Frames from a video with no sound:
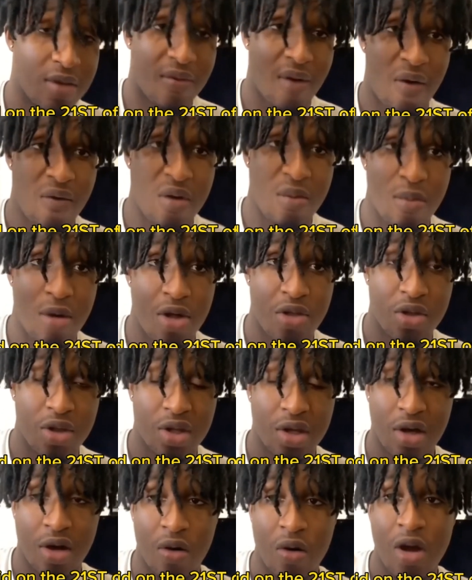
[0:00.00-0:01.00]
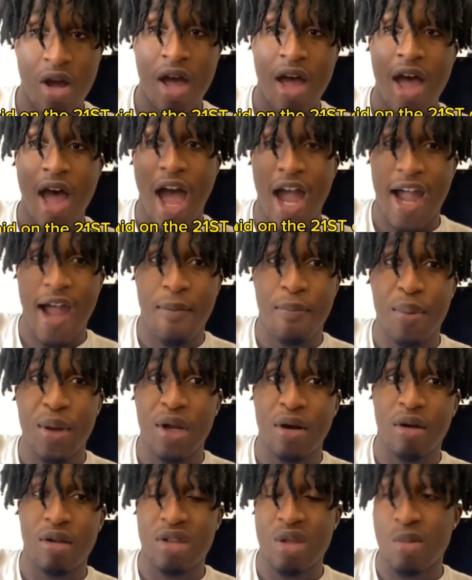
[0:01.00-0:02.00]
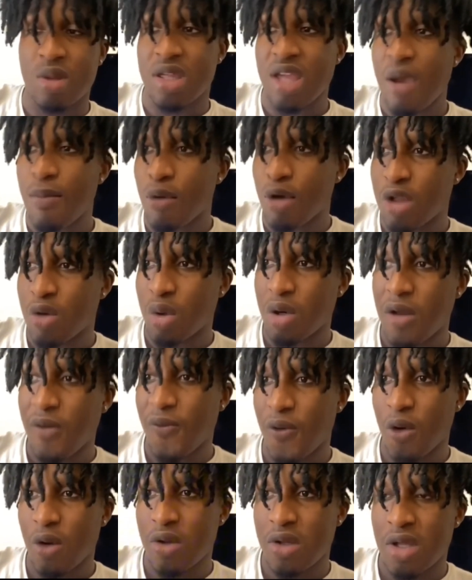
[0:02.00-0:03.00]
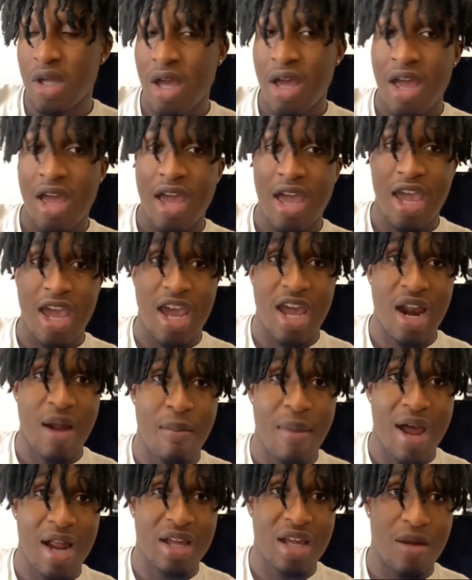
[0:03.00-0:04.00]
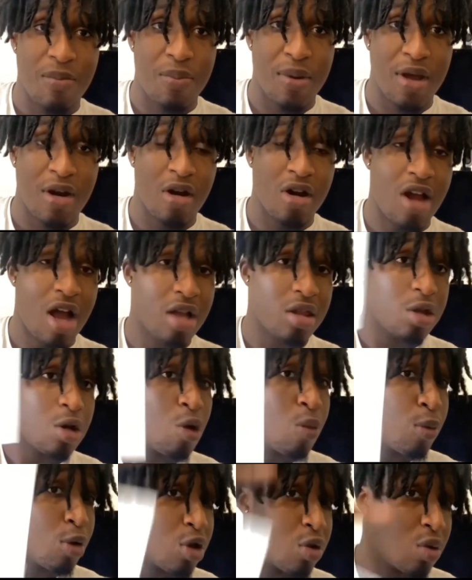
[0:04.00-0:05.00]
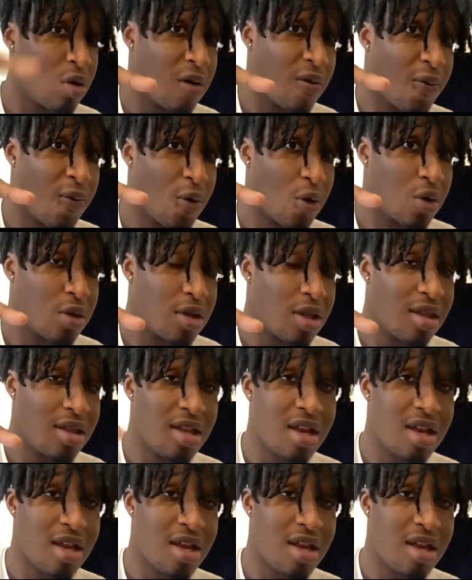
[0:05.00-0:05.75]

of every month. So I got paid on September 21st and I'm about to get paid on October 21st.